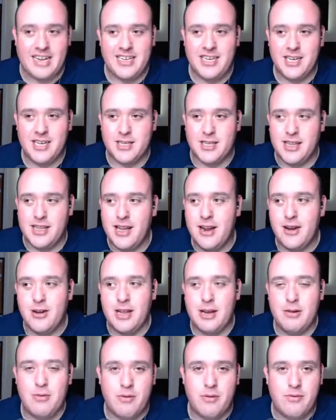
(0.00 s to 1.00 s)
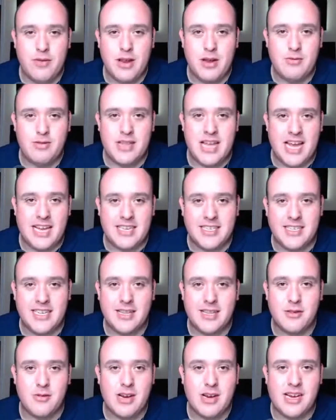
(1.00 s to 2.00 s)
I just literally reviewed the
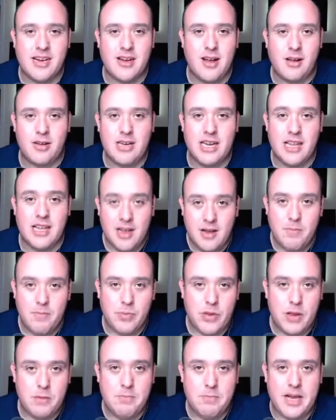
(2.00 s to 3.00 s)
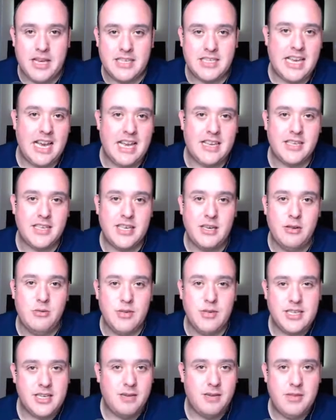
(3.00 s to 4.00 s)
SD3 and called it the best
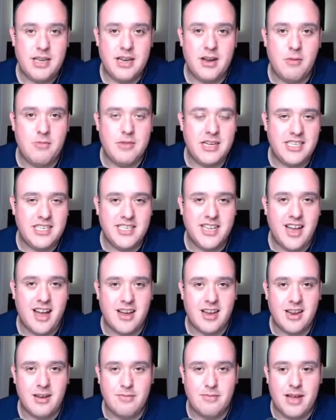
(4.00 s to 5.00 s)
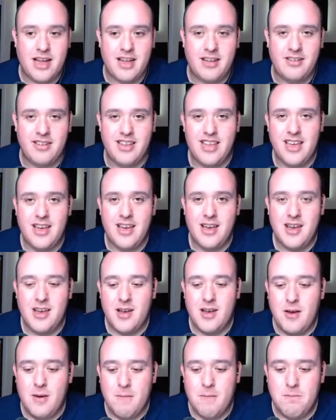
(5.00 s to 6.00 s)
SQ sub that nobody's talking about.
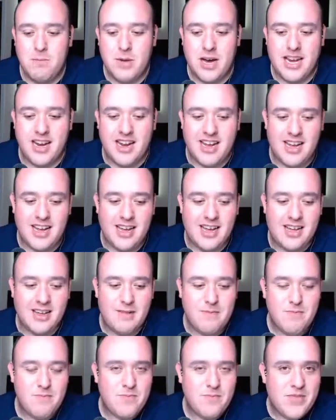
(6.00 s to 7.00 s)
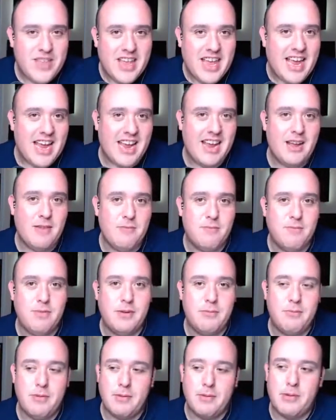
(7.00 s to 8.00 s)
Right. But uh it
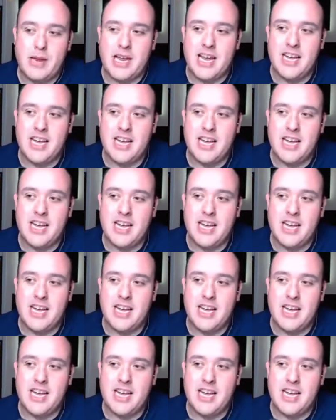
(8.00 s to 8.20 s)
but, but